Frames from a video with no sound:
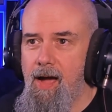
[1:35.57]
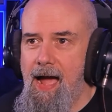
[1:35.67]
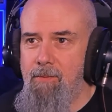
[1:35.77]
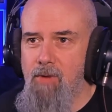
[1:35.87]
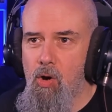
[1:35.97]

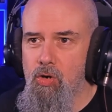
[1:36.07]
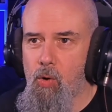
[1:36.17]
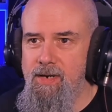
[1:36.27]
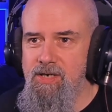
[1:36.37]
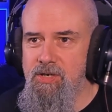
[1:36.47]
I'm not
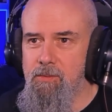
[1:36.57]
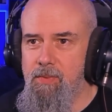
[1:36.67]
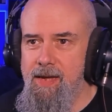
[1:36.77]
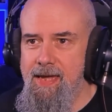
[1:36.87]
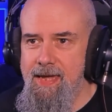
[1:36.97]
going to
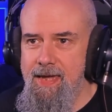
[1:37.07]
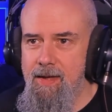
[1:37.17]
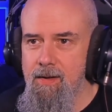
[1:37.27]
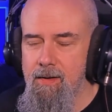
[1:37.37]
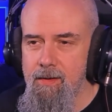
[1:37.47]

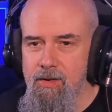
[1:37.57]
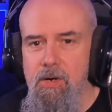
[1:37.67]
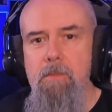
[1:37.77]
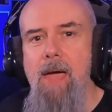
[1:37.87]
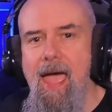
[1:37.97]
be
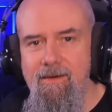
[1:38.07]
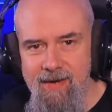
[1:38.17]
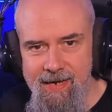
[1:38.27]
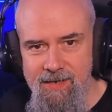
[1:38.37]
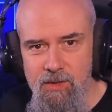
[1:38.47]

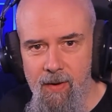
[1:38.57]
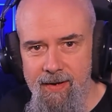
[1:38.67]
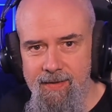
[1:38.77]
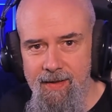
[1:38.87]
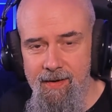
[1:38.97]
comparing it to
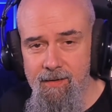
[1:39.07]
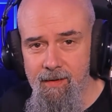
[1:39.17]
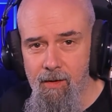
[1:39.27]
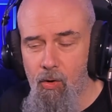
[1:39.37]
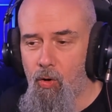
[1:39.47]
anything.
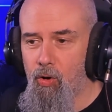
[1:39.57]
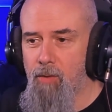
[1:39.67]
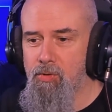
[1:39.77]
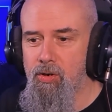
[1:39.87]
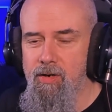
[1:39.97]
All
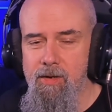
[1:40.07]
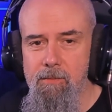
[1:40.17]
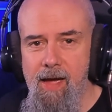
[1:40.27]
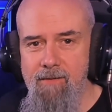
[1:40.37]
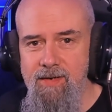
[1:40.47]
I'm going to
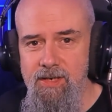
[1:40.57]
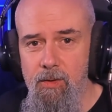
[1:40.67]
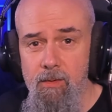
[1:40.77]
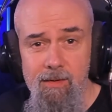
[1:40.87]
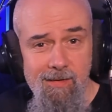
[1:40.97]
compare it
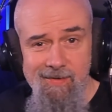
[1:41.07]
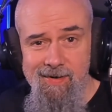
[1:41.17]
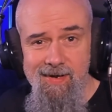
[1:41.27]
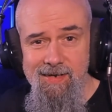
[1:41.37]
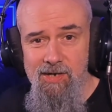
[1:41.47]
to
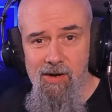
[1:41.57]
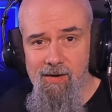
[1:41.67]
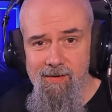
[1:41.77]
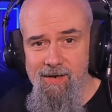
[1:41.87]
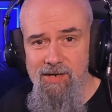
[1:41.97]
is
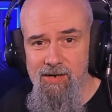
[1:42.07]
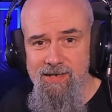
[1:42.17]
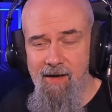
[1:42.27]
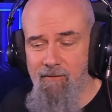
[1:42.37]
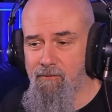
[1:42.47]

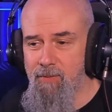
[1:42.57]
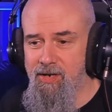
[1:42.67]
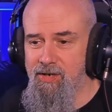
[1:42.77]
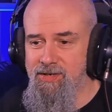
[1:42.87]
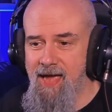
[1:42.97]
herself,
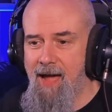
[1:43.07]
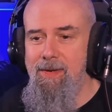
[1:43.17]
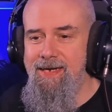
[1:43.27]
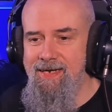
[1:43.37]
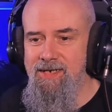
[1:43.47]
because I'm
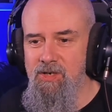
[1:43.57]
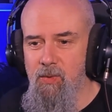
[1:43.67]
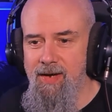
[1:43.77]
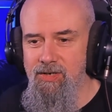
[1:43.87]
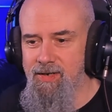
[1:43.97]
addicted to
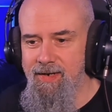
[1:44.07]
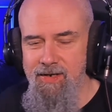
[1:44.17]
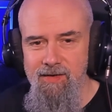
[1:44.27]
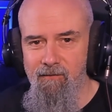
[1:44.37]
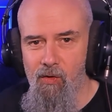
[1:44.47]

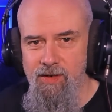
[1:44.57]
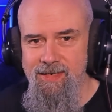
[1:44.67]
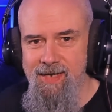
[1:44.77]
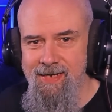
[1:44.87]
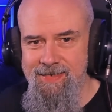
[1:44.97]
Angelina's
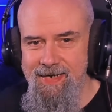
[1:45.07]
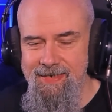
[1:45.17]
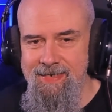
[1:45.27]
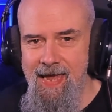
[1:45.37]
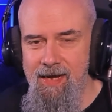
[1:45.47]
voice as it
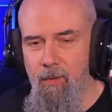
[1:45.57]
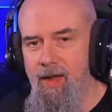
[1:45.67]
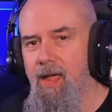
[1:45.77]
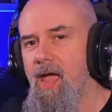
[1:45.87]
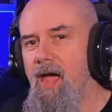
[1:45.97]
is anyway.
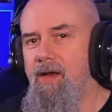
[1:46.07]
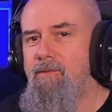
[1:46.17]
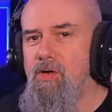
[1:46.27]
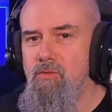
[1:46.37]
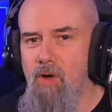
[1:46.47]
And if
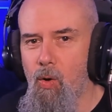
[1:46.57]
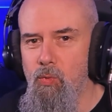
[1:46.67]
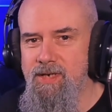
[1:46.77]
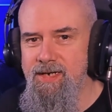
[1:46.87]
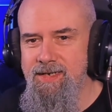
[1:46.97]
you
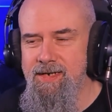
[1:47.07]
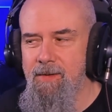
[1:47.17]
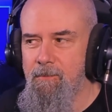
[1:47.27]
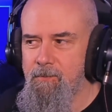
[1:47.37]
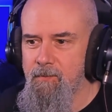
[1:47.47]
noticed,
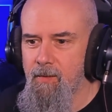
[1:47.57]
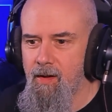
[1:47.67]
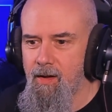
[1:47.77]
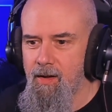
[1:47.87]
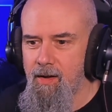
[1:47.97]

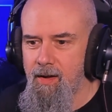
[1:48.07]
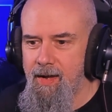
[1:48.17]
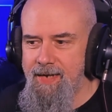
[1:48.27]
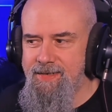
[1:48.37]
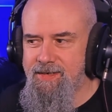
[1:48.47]

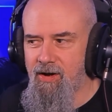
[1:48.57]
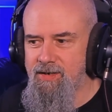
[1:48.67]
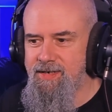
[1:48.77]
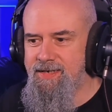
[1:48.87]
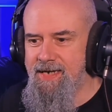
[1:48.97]
it's
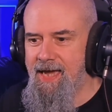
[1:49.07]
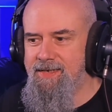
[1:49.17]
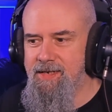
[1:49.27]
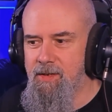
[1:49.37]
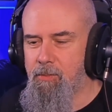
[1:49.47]
starting to get
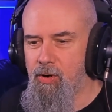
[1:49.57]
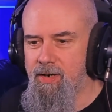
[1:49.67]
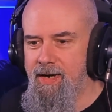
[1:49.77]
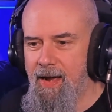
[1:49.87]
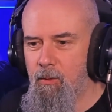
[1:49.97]
to the
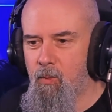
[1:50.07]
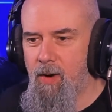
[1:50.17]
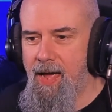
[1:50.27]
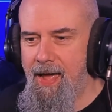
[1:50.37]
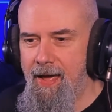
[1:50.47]
point now
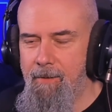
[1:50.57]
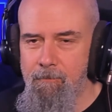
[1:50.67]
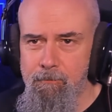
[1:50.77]
where